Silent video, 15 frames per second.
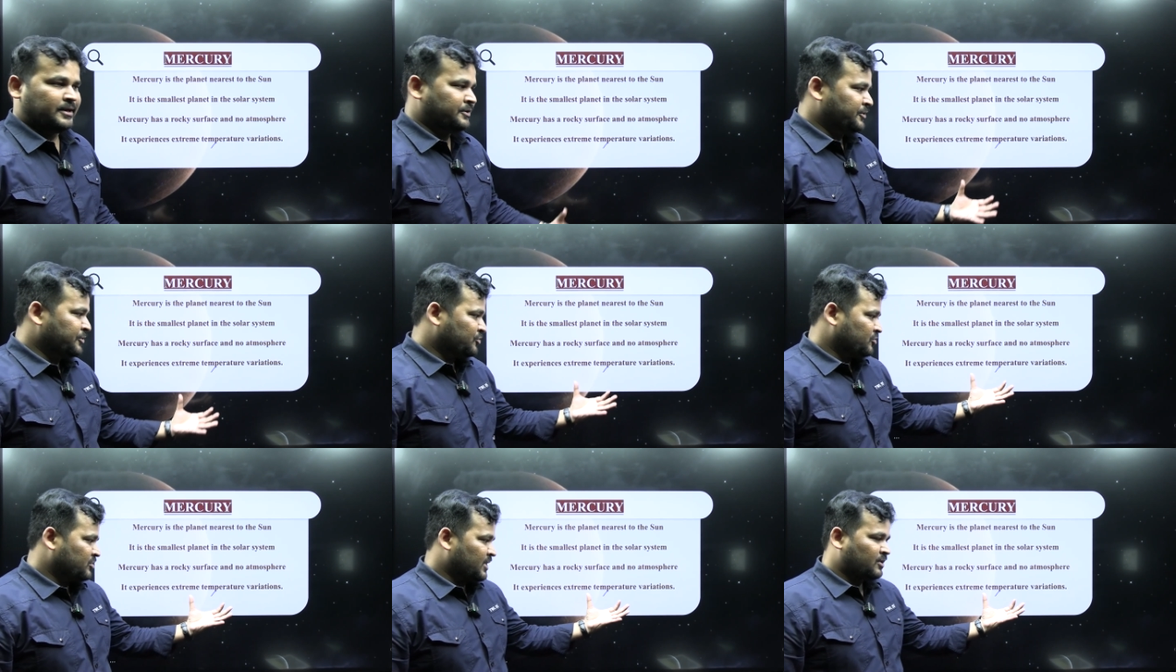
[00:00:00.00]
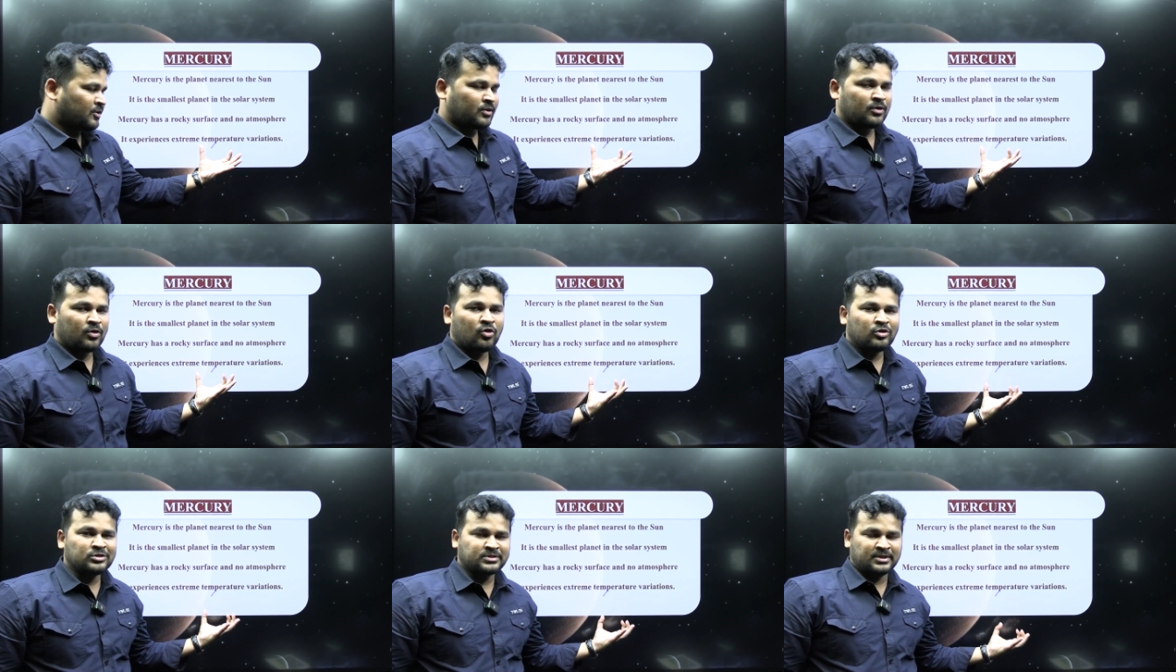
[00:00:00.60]
due to the
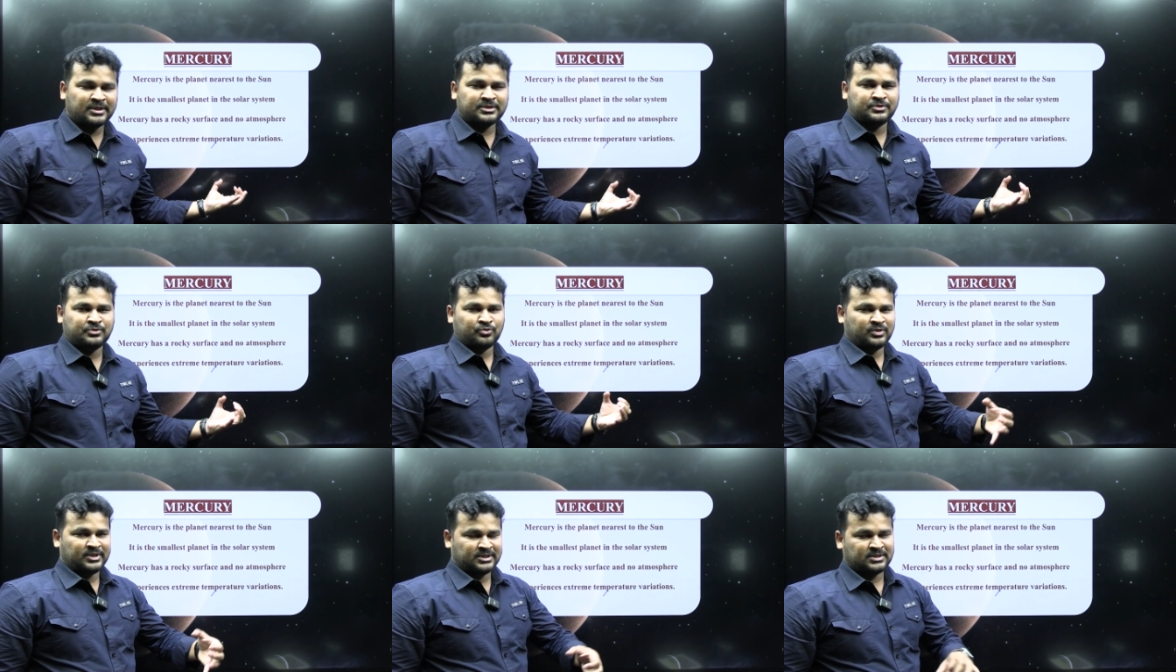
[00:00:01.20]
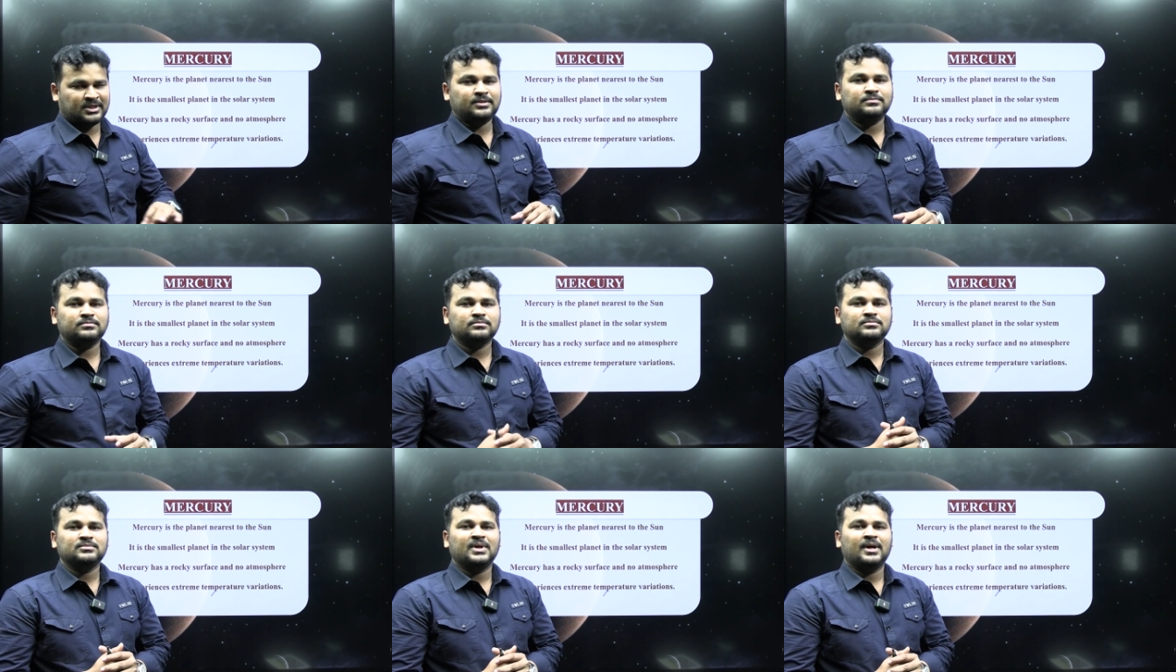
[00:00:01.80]
closeness to the Sun,